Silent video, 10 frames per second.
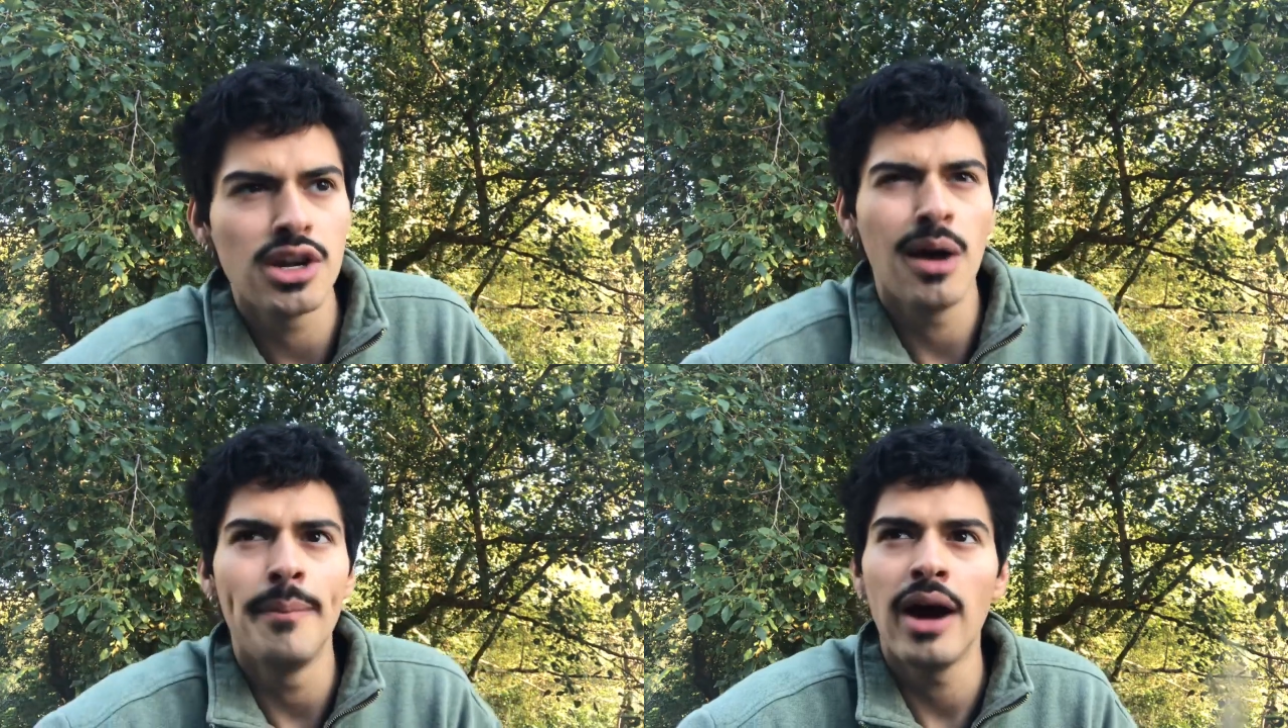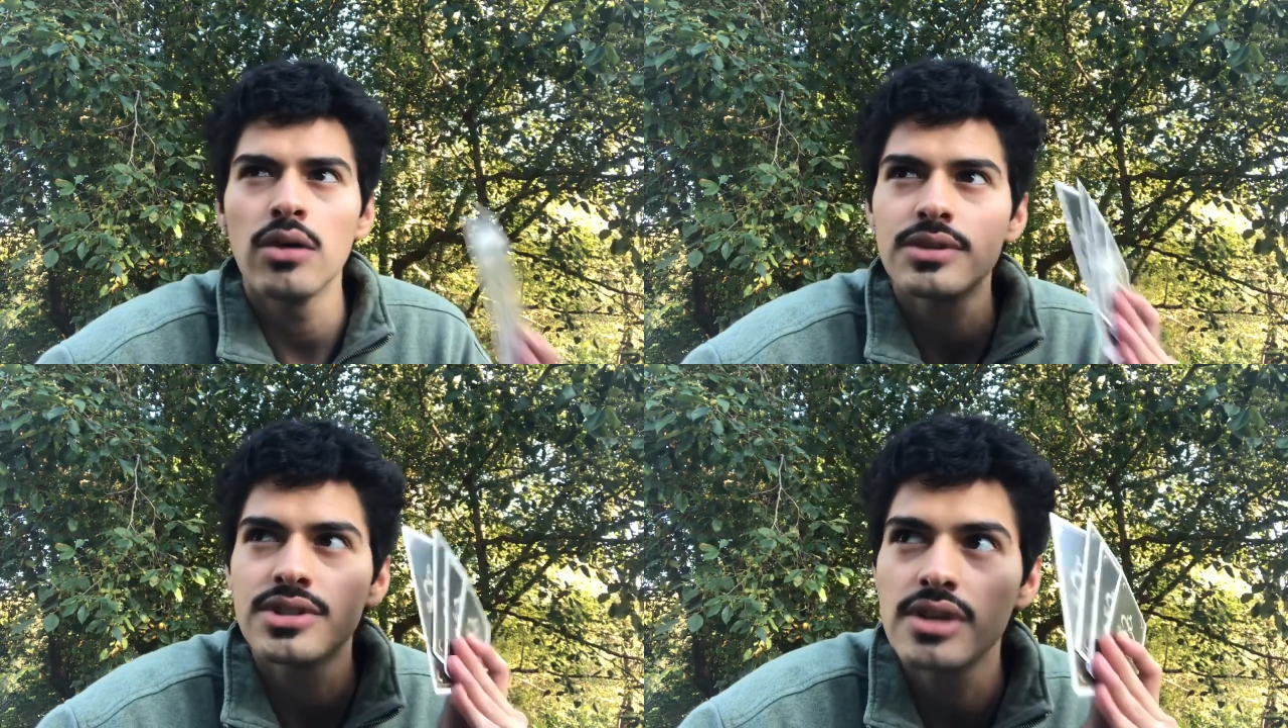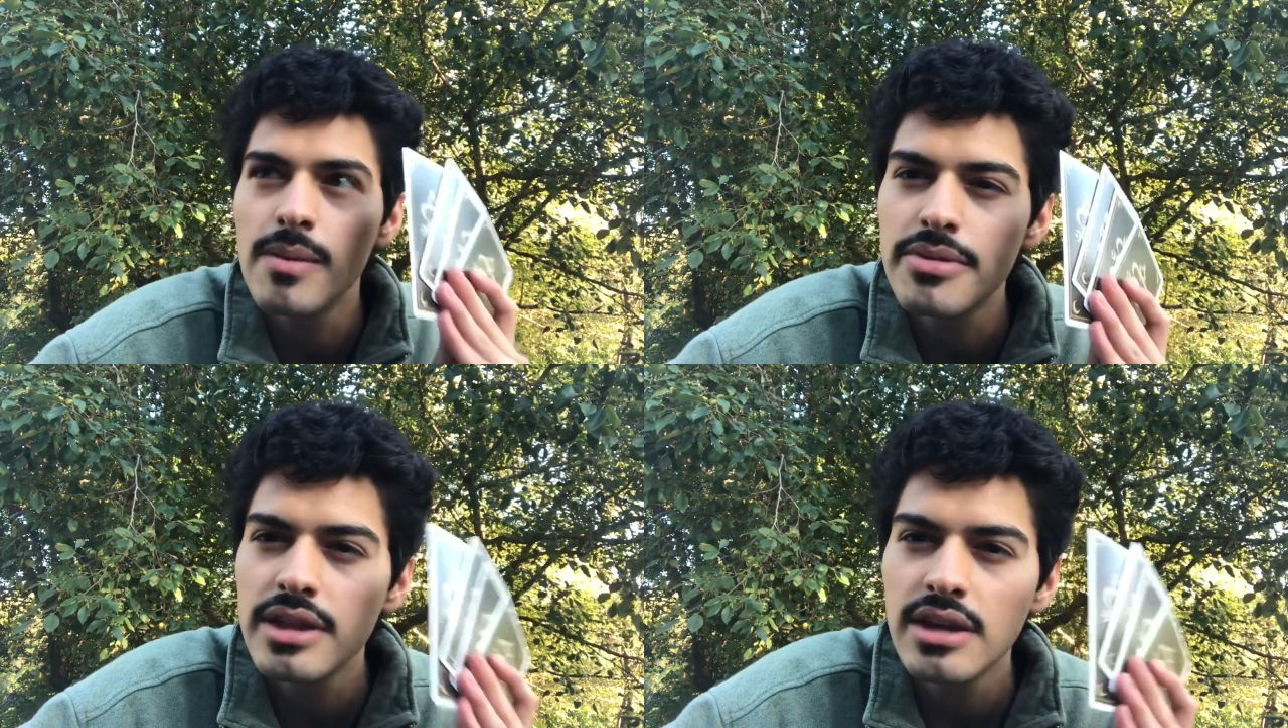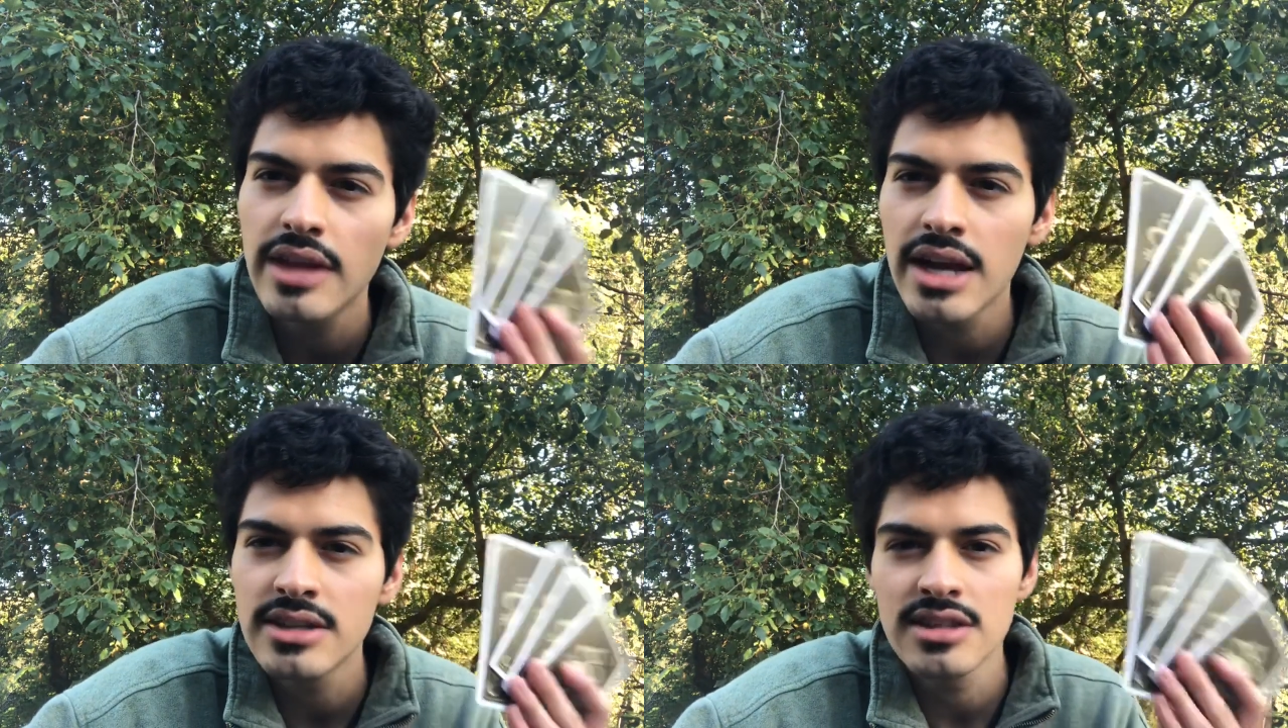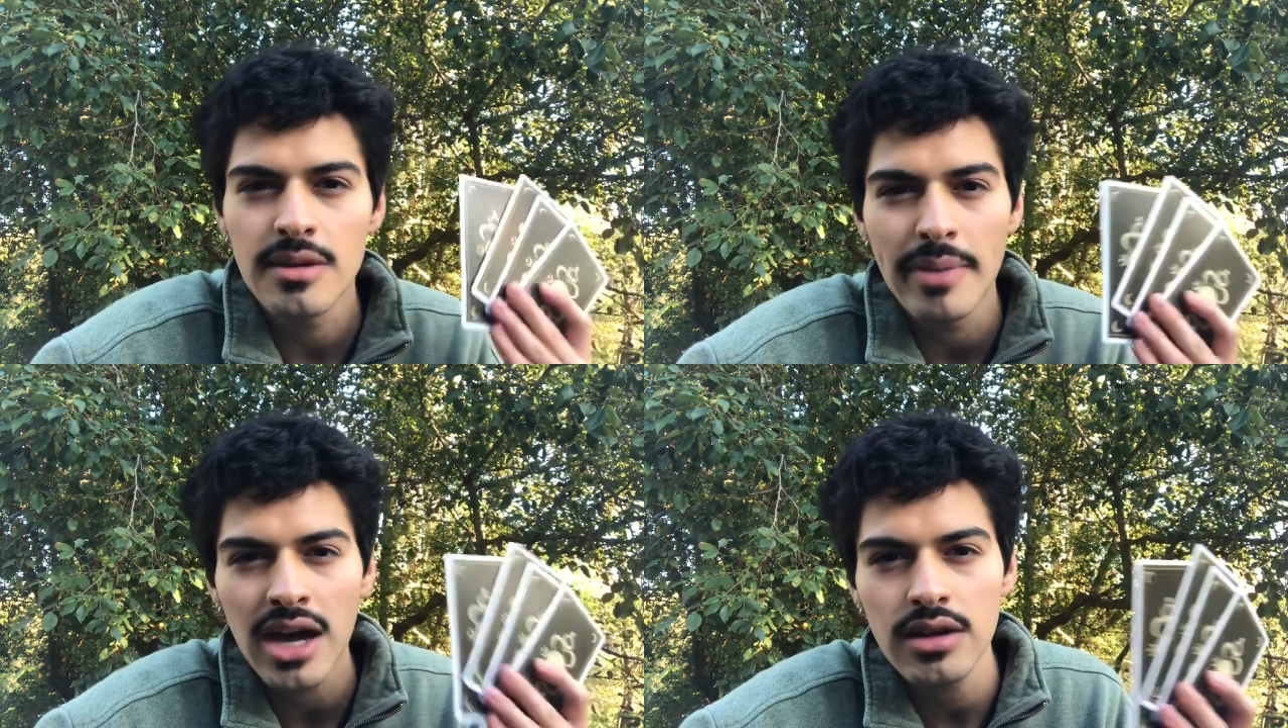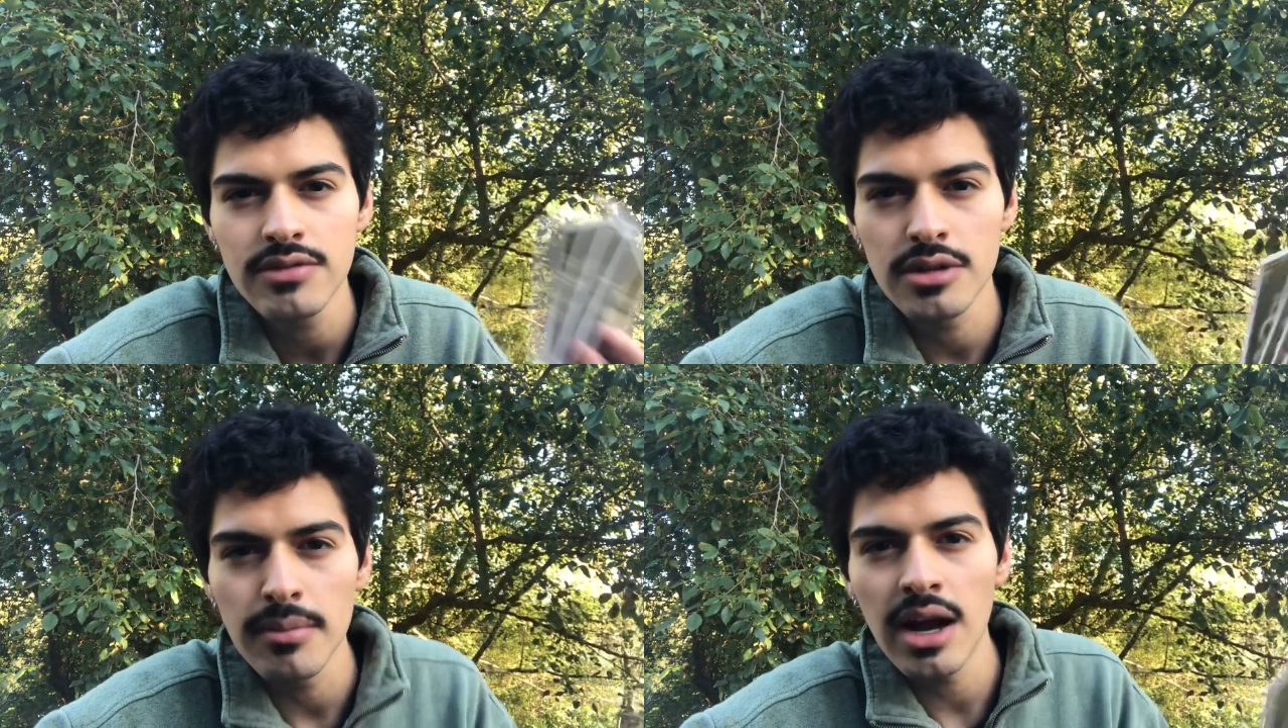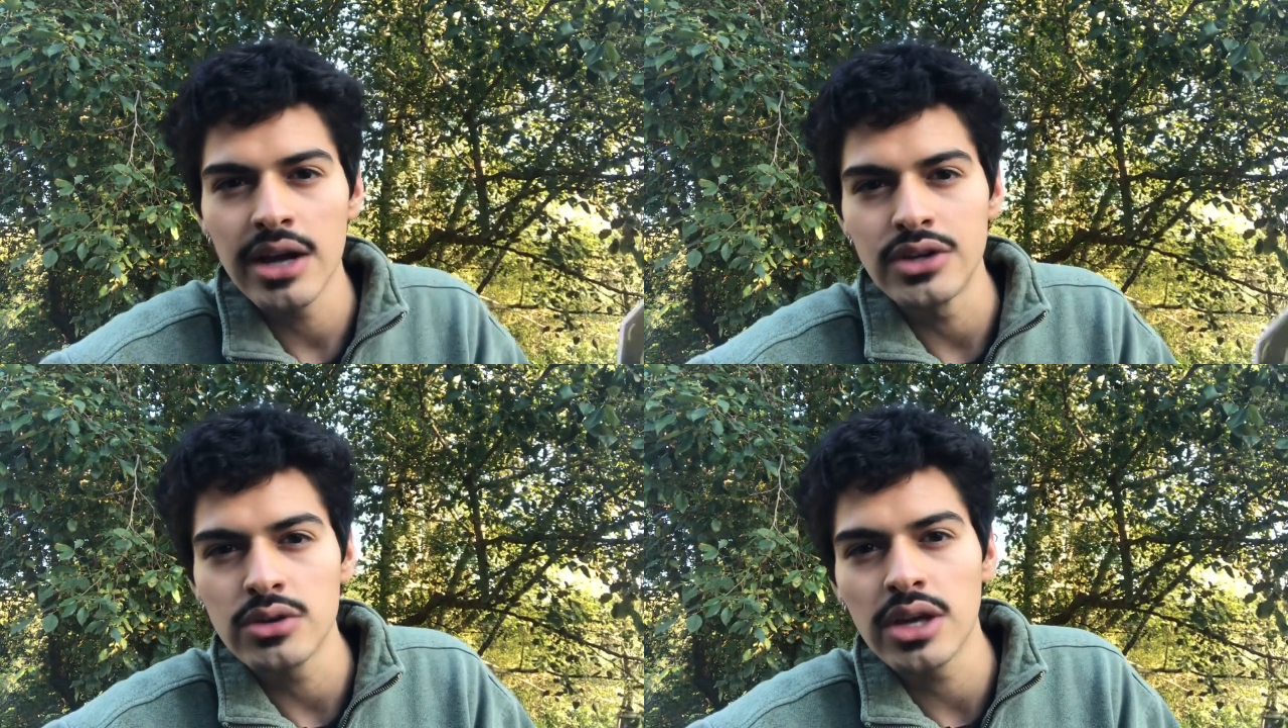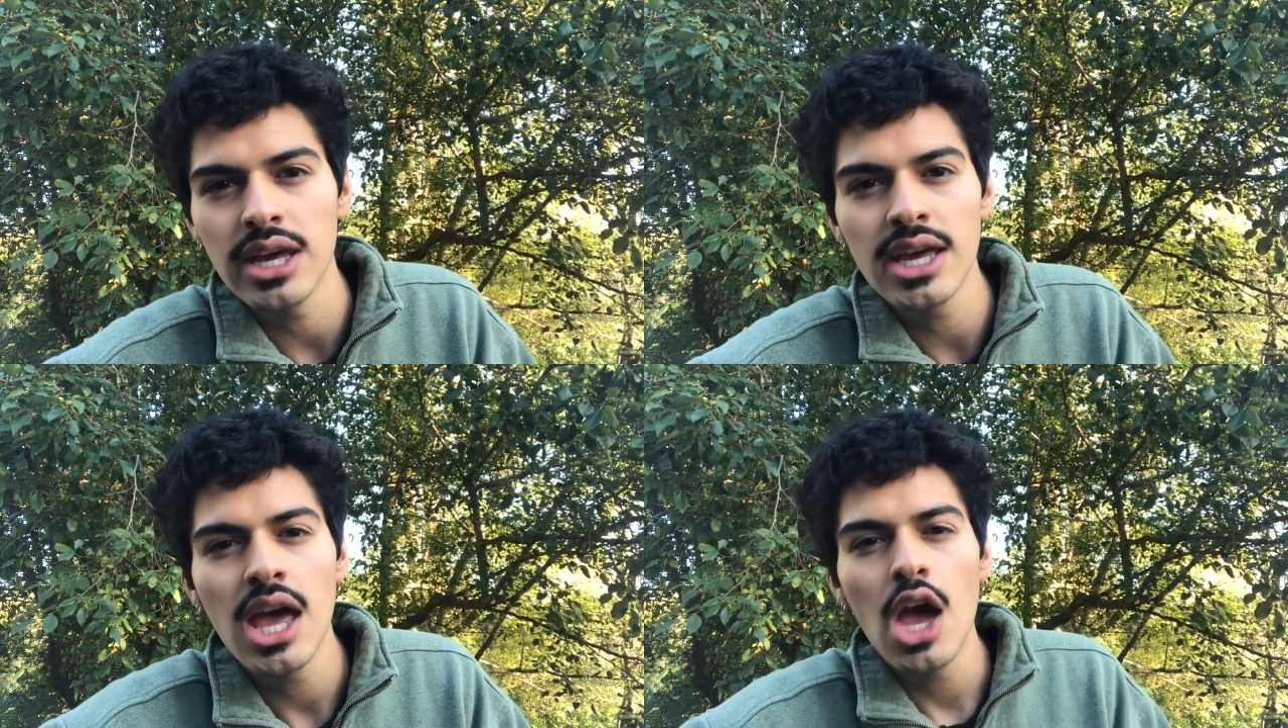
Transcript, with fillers: about something that is in the back of your mind, okay?